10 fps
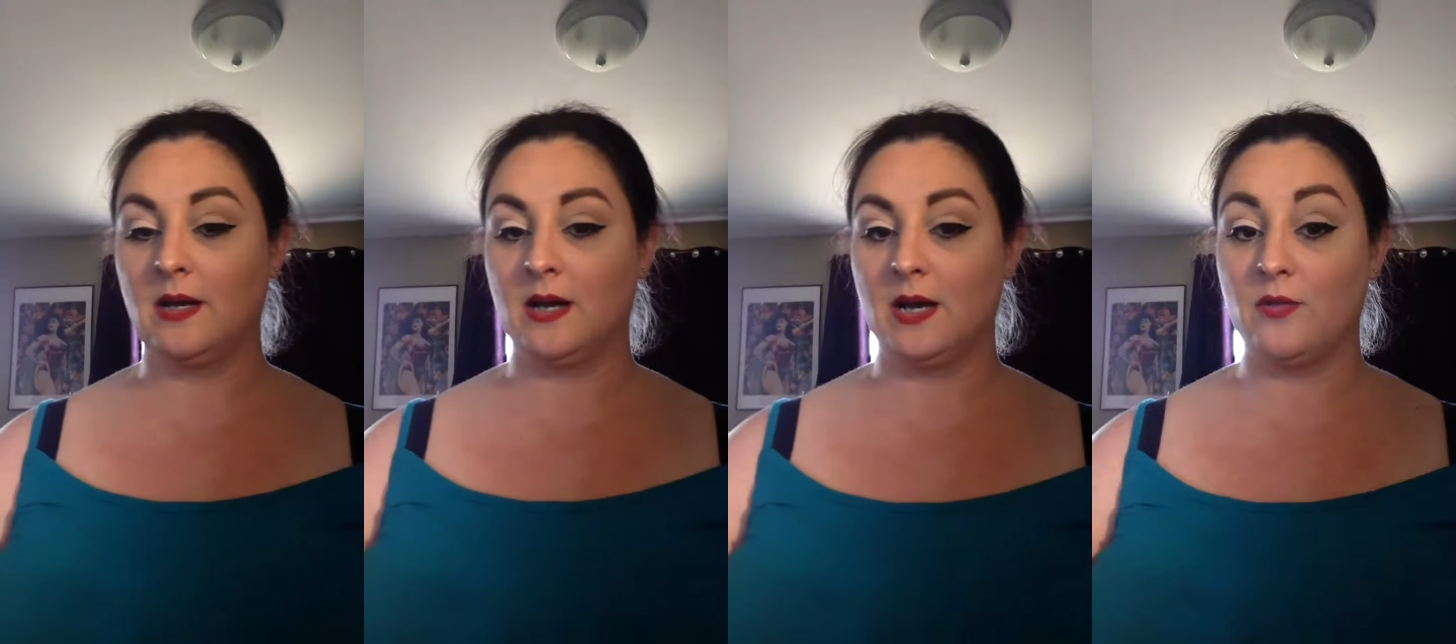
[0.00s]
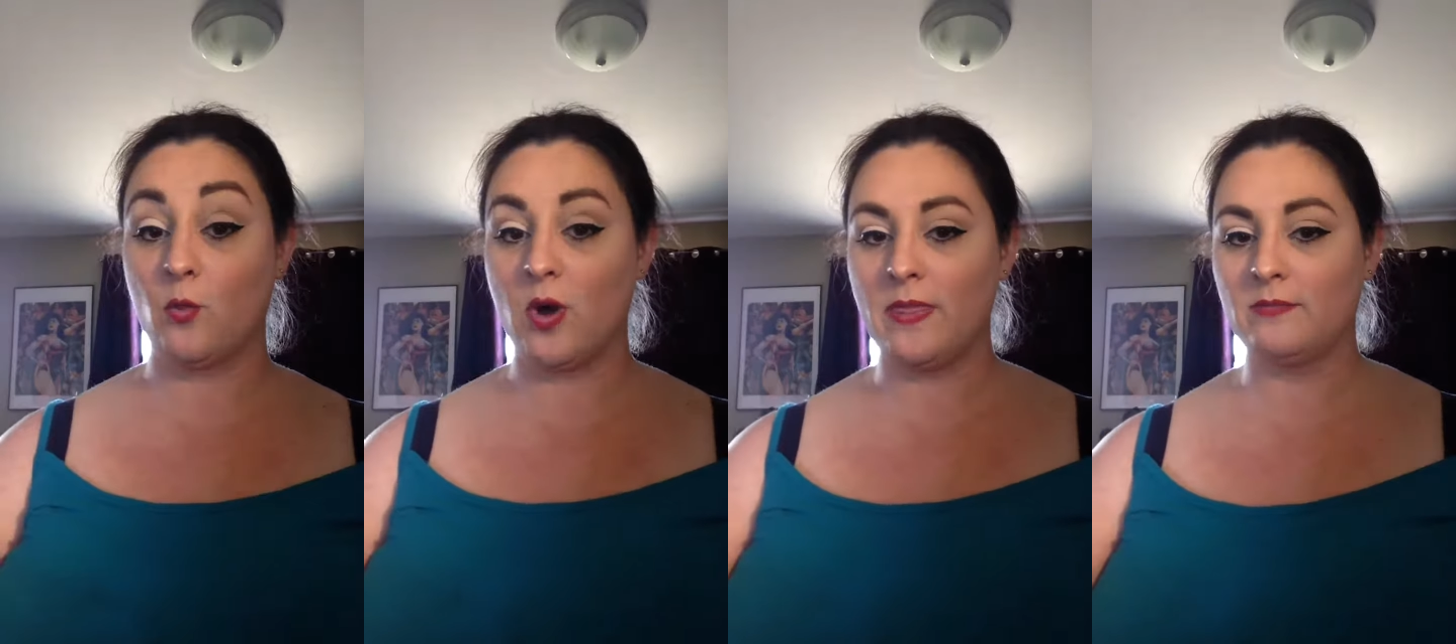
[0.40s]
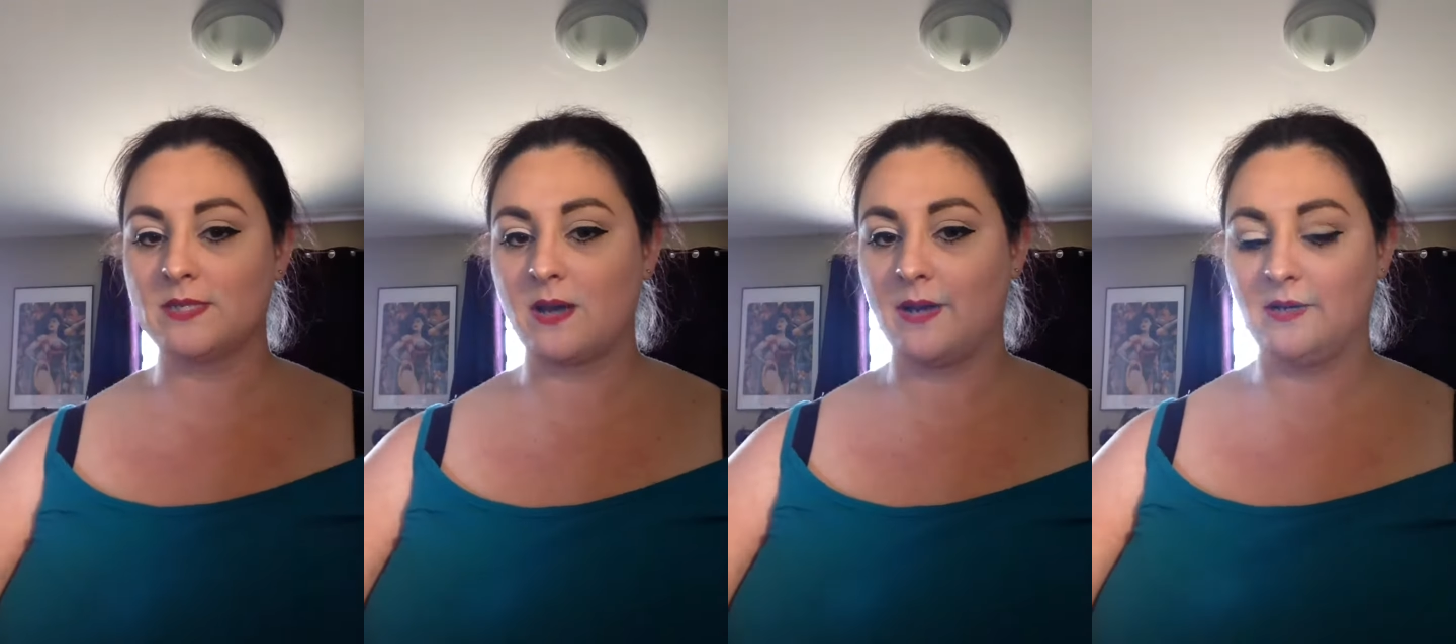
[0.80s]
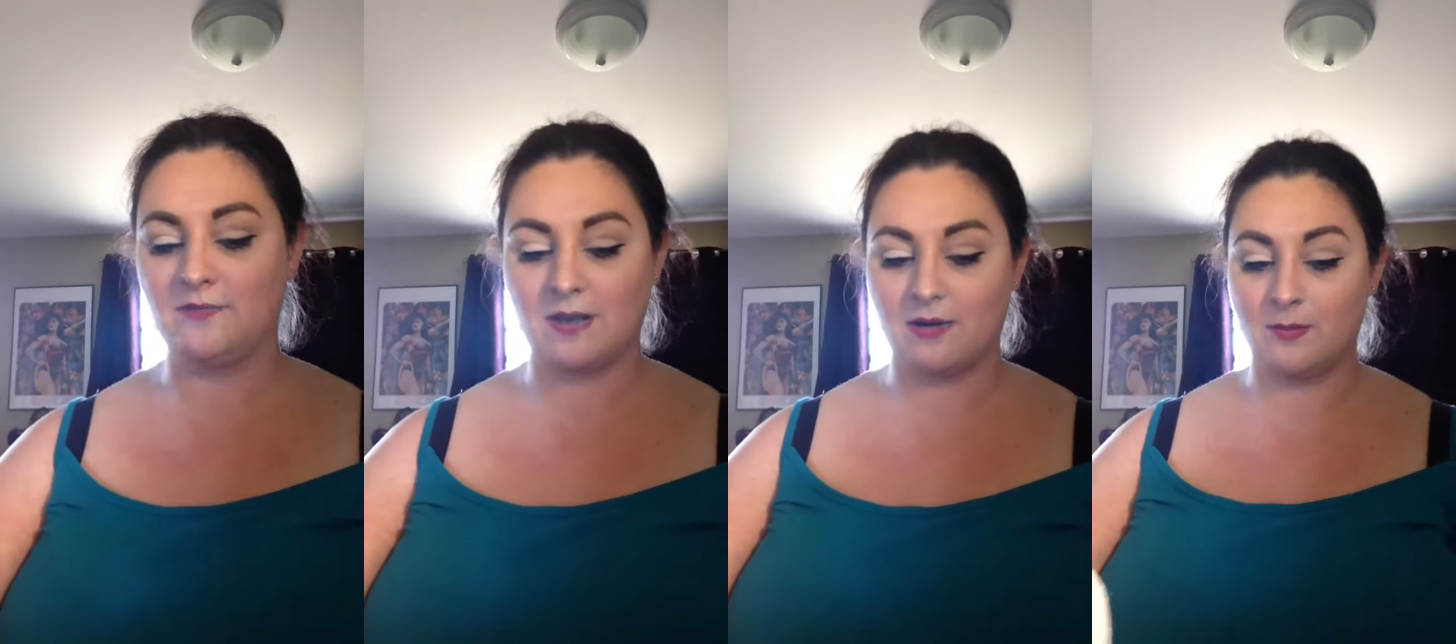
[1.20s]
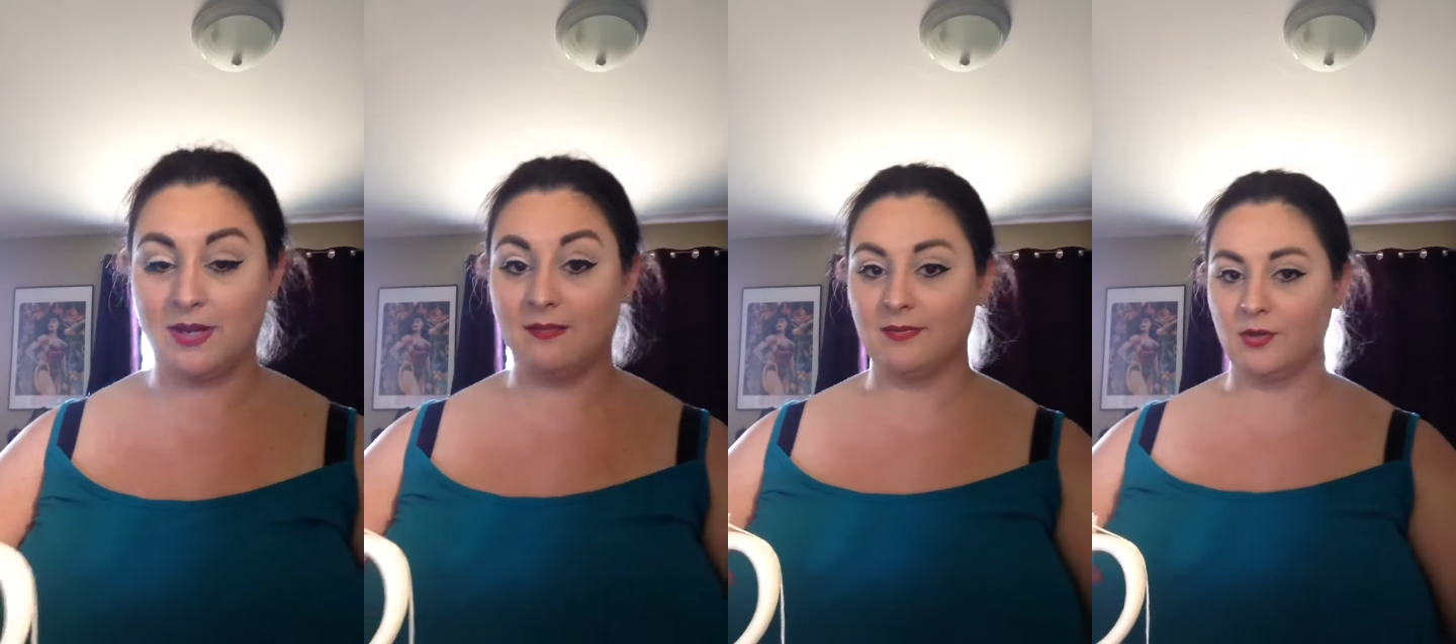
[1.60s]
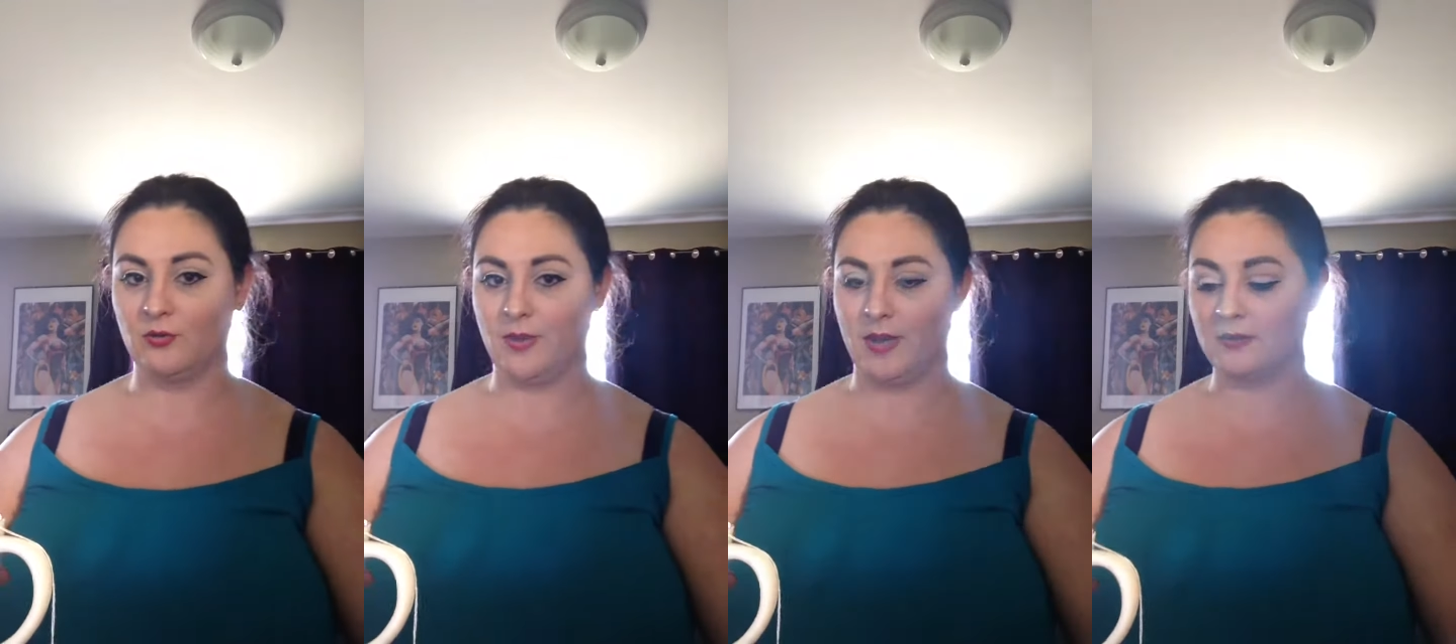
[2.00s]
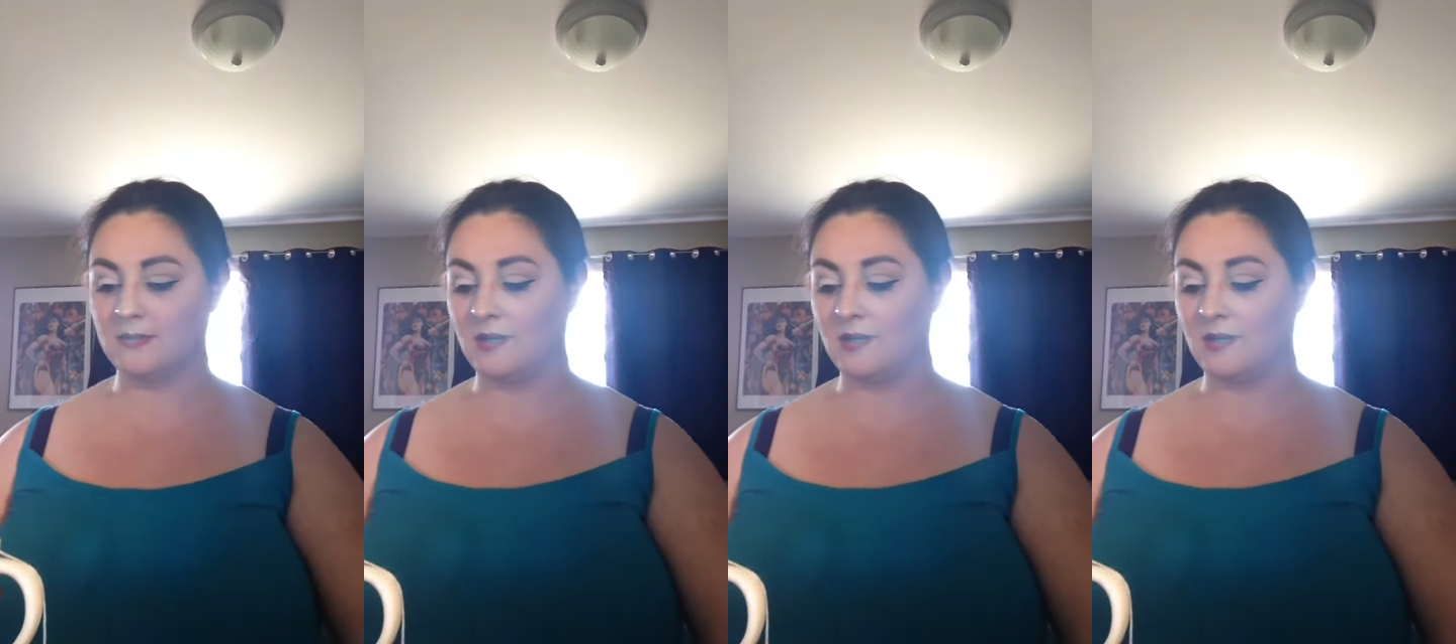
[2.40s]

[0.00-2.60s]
the one that was kind of scaring me a little bit